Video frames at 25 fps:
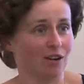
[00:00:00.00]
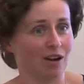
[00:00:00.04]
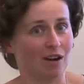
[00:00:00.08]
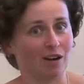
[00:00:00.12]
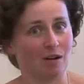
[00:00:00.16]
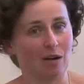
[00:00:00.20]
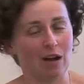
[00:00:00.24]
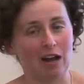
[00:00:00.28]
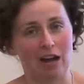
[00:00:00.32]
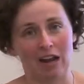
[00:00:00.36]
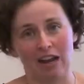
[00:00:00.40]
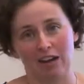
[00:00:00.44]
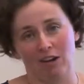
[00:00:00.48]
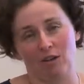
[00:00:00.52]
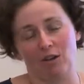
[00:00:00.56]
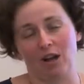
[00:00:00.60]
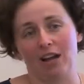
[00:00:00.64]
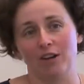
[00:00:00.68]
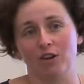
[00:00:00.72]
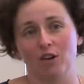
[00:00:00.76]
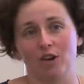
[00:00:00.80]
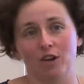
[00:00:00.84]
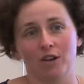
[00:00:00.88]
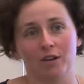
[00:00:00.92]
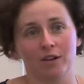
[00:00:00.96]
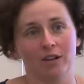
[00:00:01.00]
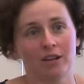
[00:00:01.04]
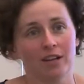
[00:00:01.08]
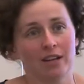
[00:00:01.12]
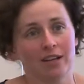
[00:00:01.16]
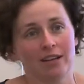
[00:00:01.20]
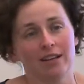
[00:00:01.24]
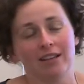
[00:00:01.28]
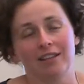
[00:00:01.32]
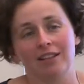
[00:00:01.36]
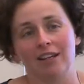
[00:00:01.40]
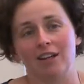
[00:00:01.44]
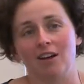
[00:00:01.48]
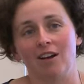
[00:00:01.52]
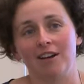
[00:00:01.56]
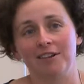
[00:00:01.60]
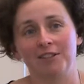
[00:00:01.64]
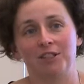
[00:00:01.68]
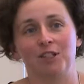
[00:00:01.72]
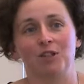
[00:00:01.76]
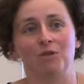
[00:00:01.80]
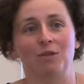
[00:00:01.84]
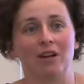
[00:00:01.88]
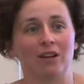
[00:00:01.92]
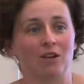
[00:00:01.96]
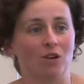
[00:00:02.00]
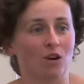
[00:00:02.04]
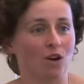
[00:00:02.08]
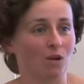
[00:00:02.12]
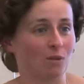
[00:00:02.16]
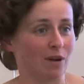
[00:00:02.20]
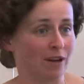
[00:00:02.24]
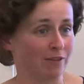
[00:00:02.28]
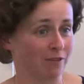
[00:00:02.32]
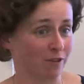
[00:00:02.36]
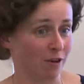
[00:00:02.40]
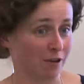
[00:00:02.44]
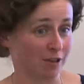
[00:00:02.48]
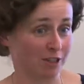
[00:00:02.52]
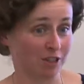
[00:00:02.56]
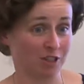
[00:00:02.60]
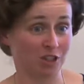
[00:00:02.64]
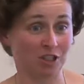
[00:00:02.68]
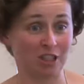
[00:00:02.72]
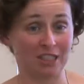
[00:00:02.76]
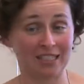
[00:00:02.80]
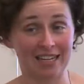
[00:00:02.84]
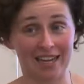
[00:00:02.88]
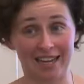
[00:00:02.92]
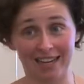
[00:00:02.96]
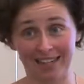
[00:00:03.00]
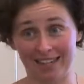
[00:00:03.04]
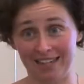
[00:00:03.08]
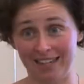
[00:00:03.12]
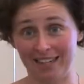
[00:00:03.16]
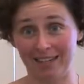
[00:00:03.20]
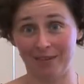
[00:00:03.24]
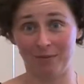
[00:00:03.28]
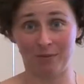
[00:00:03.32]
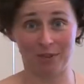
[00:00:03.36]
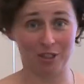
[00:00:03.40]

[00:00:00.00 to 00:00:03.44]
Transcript: I know the guys who run Otway Forest Shiitake,